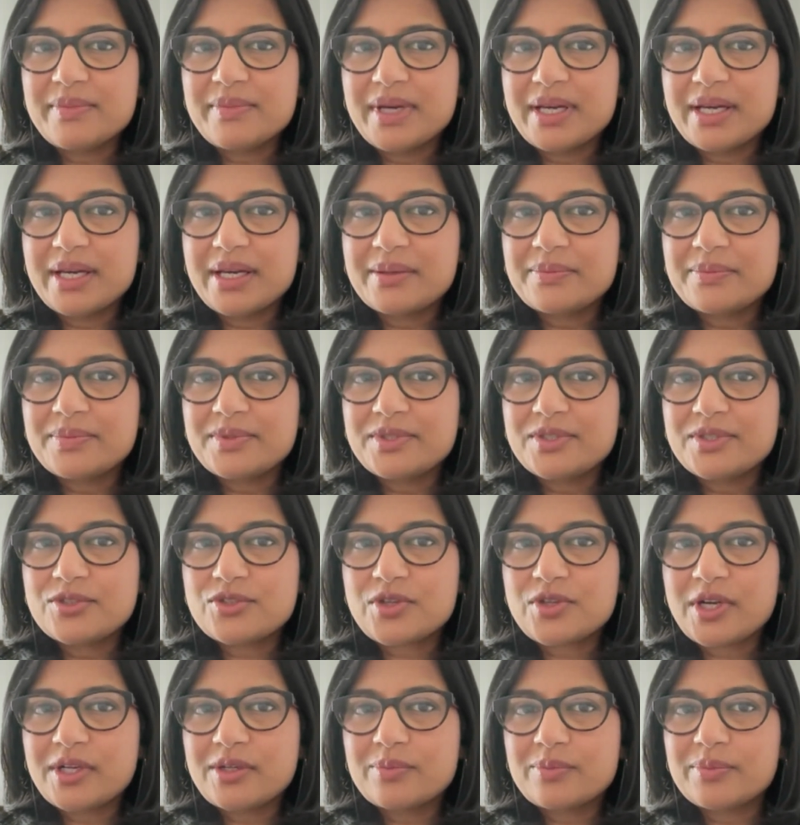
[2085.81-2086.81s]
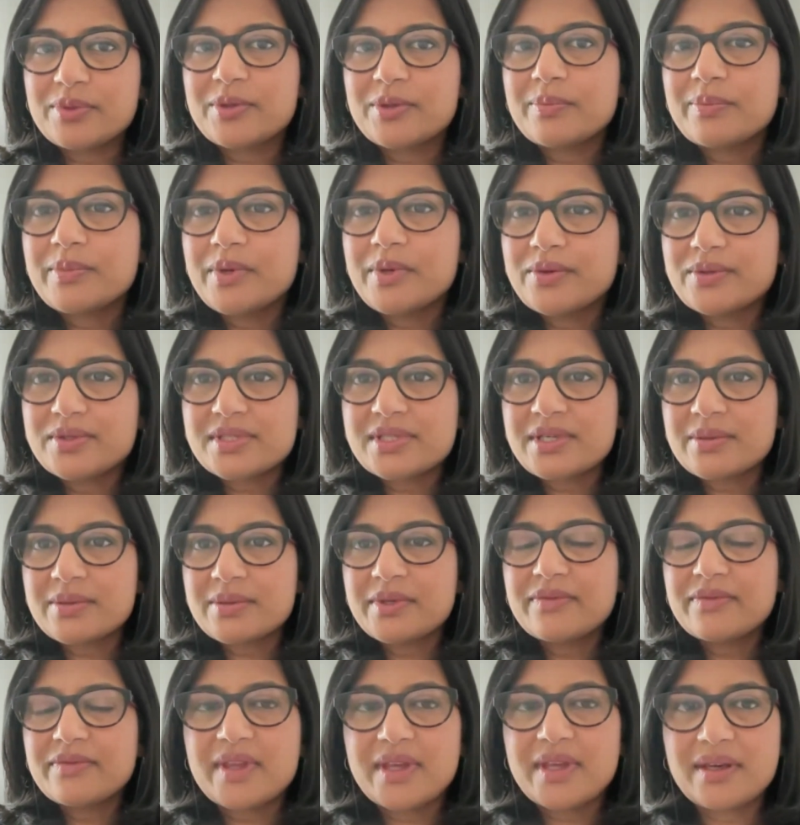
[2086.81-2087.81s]
to try to promote some
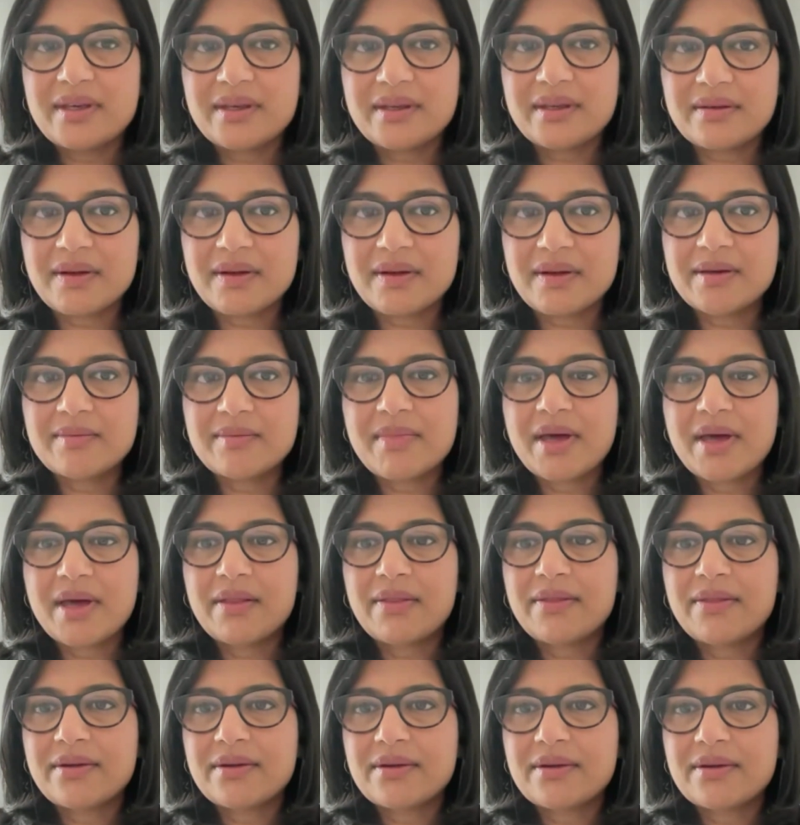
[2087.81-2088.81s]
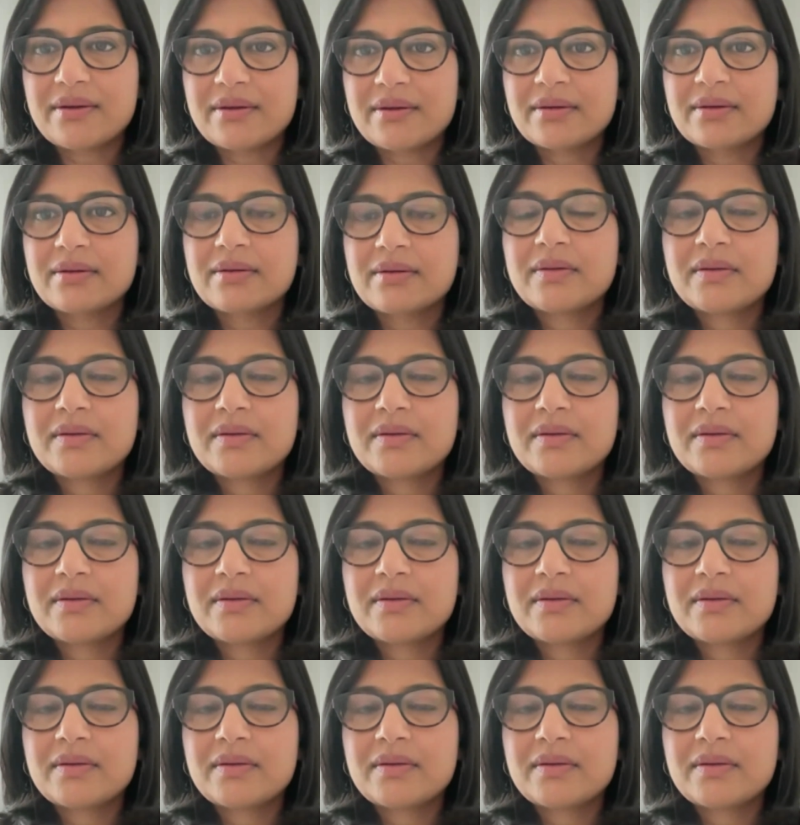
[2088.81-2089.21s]
of the other,